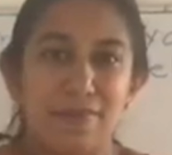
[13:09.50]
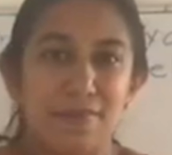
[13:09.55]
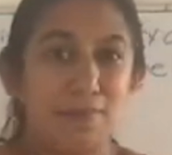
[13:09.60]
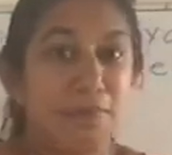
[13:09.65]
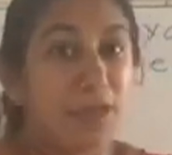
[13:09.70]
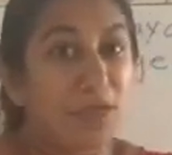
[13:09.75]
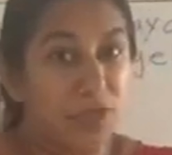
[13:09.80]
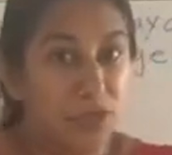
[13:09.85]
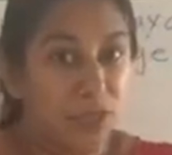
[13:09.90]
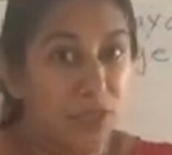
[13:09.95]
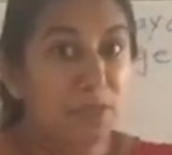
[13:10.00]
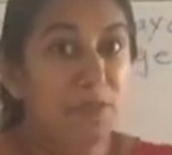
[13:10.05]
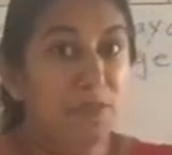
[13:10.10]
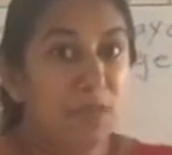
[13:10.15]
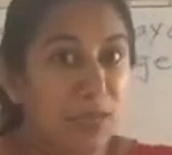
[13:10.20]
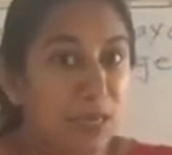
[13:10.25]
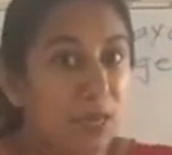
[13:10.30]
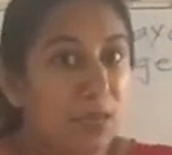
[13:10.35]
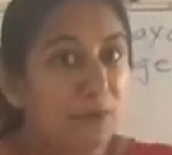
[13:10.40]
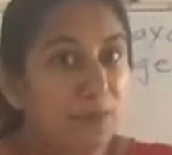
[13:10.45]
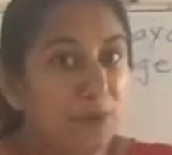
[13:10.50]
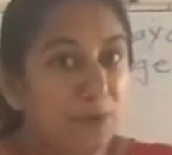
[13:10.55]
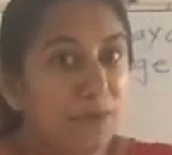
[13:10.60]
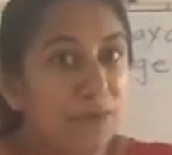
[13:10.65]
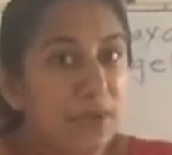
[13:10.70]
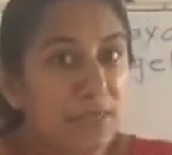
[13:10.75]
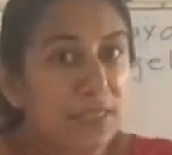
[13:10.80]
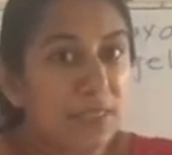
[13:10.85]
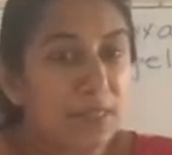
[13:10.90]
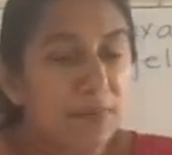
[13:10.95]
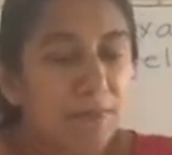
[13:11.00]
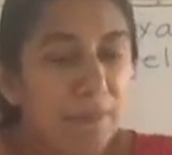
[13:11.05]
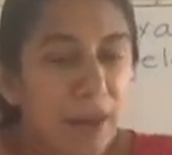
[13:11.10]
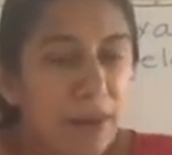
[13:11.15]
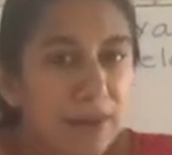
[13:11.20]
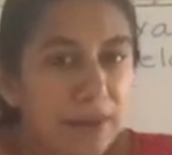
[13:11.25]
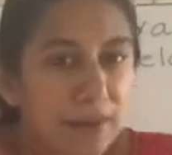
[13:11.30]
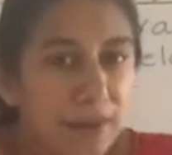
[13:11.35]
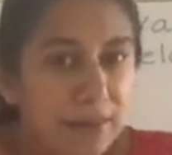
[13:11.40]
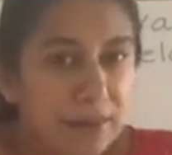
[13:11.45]
but she became the first
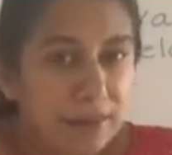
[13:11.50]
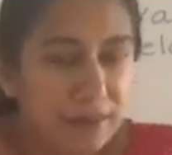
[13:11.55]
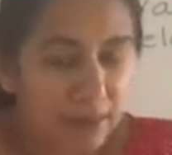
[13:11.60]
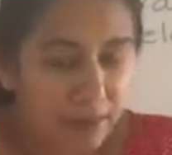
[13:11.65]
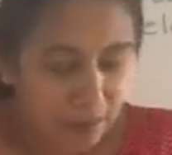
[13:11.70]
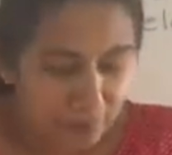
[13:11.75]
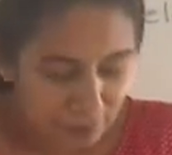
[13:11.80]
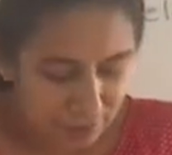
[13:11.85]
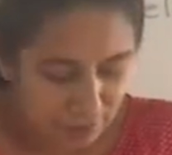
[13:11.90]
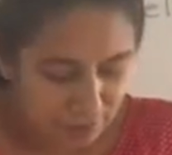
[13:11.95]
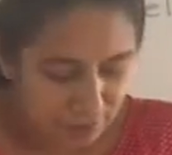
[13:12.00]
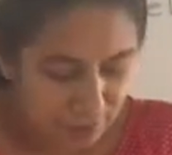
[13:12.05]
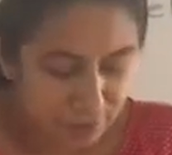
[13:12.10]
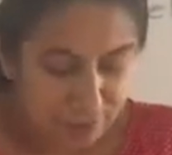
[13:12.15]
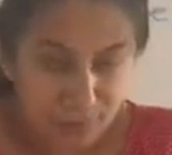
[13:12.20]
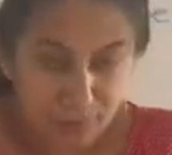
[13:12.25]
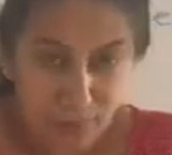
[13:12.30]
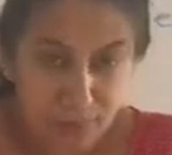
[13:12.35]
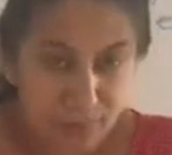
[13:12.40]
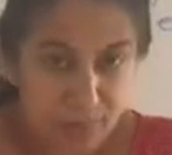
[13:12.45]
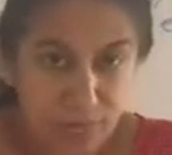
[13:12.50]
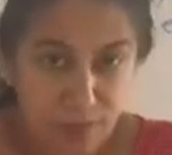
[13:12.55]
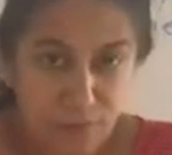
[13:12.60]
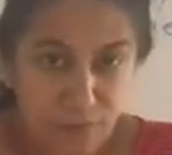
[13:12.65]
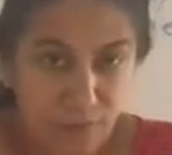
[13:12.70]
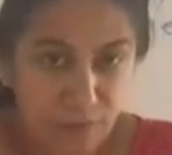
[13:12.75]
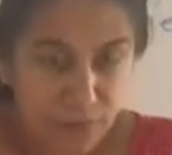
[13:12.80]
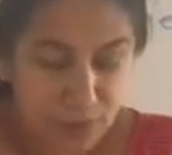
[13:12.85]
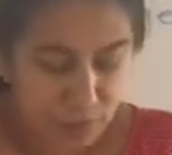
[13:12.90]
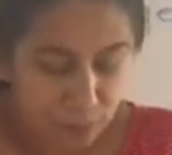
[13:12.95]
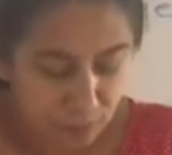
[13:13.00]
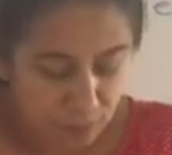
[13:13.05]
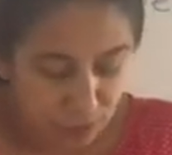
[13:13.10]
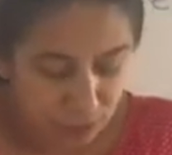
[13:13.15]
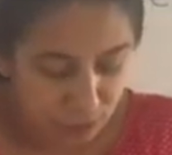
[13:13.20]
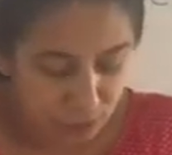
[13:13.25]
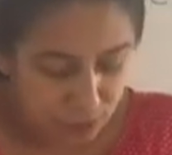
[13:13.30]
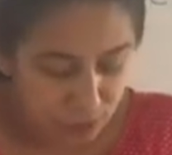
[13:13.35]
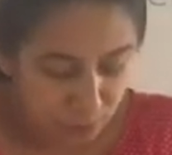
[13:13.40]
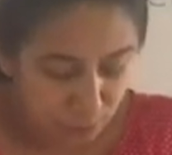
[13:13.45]
black conductor. So that was a
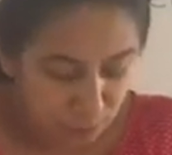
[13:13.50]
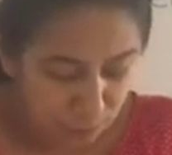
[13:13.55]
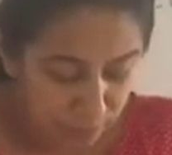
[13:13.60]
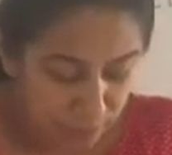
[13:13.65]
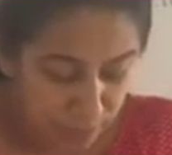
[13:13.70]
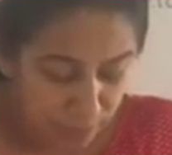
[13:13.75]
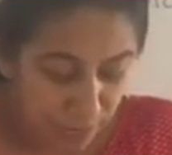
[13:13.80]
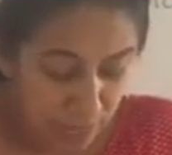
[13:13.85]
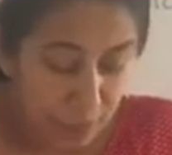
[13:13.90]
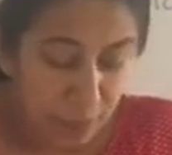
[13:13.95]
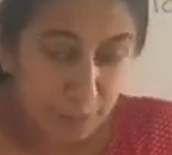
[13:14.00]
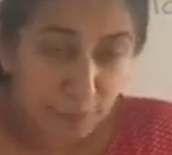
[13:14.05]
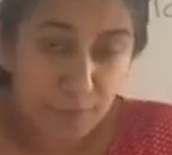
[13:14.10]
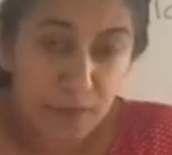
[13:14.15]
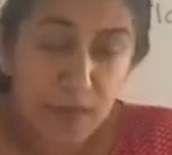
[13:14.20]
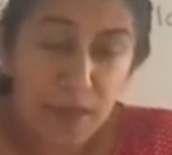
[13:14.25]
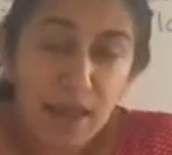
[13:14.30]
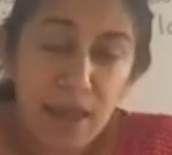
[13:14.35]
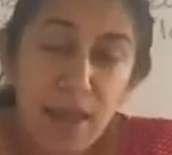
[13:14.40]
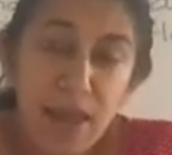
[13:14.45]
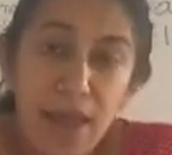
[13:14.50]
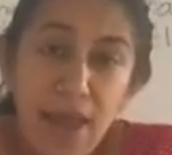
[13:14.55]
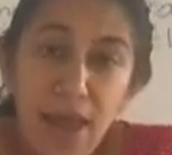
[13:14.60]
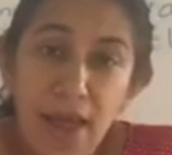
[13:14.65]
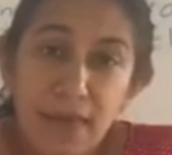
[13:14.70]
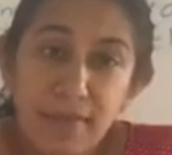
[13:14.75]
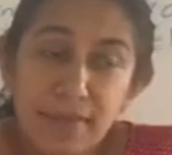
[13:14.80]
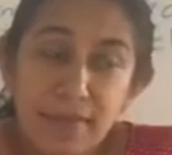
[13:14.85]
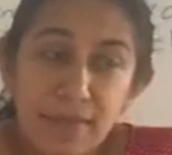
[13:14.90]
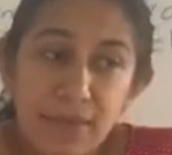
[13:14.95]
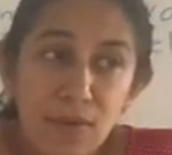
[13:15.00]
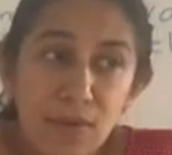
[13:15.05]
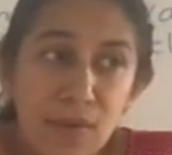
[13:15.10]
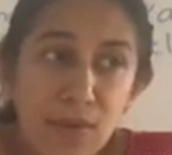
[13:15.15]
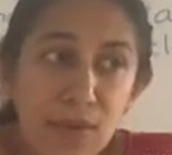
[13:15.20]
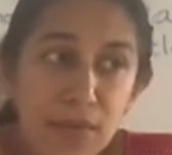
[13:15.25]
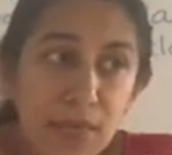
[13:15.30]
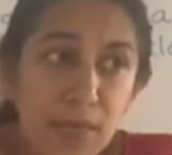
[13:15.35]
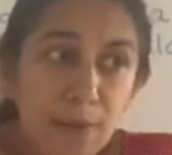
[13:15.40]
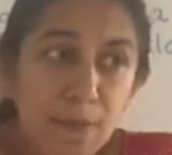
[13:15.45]
victory of her life. And
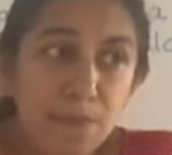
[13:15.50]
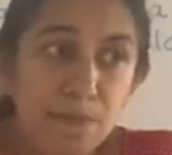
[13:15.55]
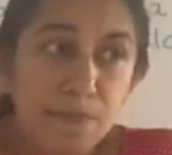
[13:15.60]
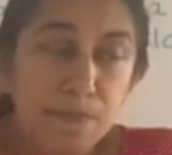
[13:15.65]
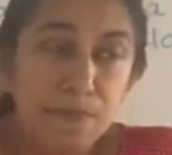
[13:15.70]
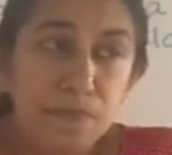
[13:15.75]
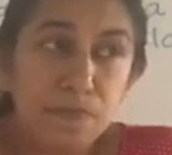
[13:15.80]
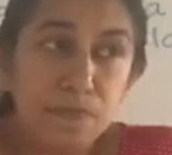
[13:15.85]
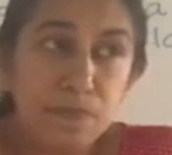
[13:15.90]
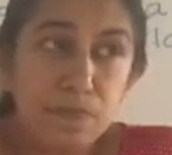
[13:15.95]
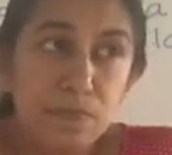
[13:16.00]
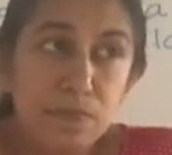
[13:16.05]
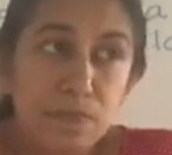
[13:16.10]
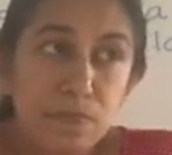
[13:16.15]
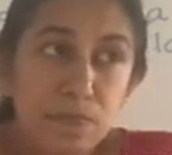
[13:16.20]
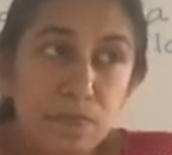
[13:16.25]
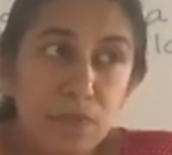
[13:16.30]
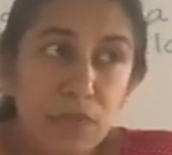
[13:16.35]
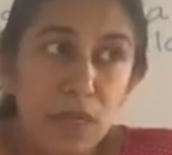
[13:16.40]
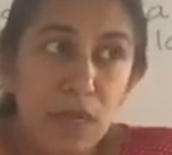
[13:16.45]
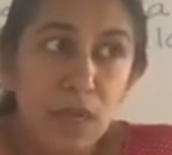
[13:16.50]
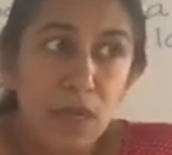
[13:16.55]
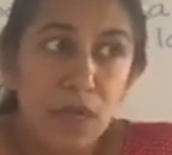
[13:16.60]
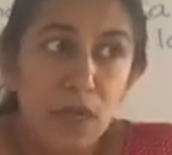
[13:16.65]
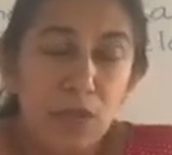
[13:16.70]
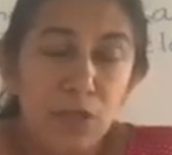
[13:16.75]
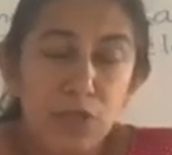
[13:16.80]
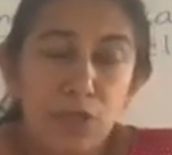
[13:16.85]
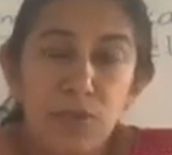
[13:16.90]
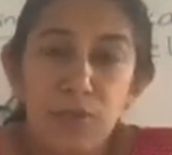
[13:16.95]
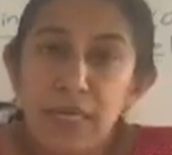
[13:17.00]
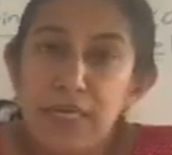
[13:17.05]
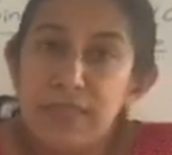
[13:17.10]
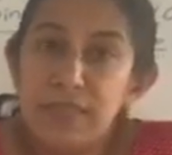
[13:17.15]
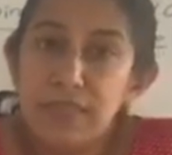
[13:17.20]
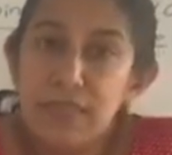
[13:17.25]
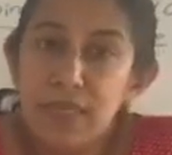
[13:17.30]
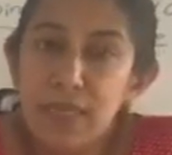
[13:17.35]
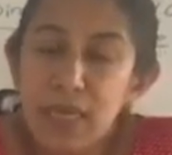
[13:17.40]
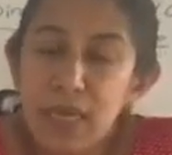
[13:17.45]
slowly, to
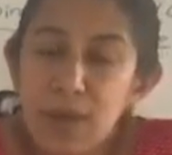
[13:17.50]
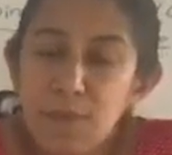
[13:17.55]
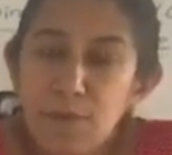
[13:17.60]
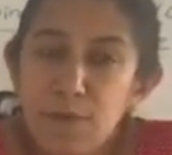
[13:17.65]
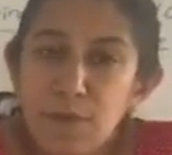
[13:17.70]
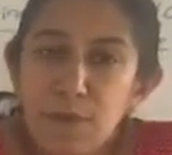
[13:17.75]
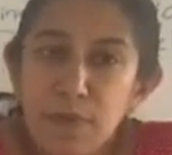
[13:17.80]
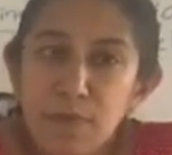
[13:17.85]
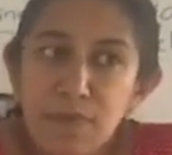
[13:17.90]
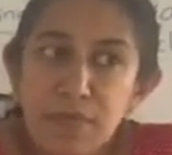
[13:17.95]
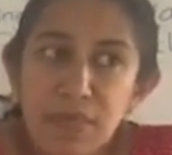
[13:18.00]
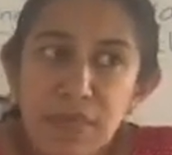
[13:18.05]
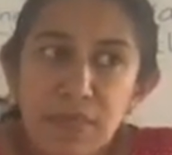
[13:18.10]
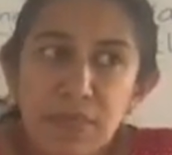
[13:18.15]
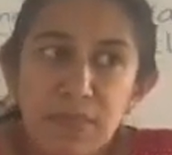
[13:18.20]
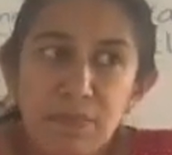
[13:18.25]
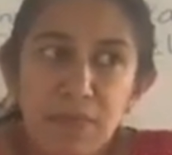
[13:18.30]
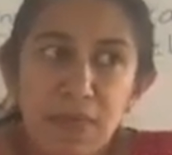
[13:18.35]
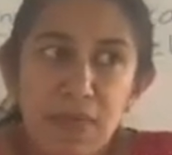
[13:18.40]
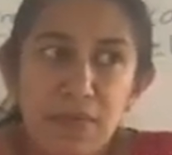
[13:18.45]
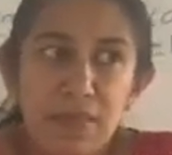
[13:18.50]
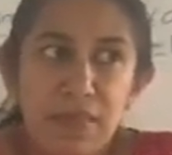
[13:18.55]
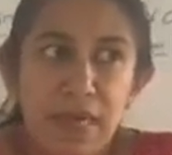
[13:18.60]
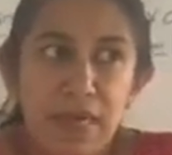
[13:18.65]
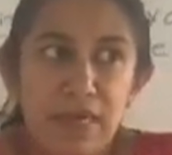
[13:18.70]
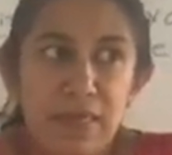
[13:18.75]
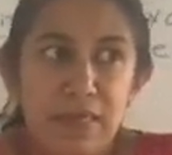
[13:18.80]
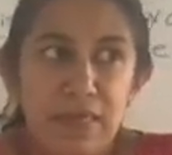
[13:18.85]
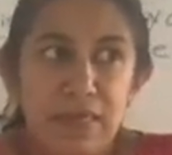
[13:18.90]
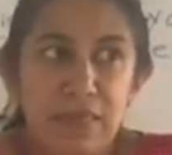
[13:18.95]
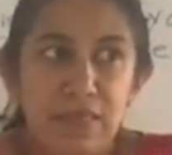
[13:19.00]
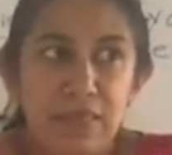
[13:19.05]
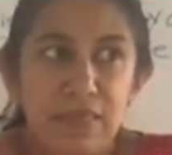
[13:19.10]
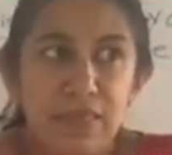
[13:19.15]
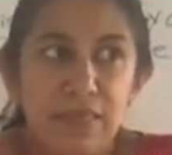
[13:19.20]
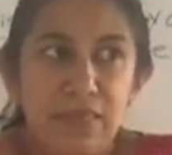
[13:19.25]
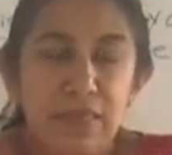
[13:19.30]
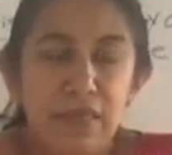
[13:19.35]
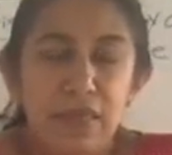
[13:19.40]
escape from these mentalities,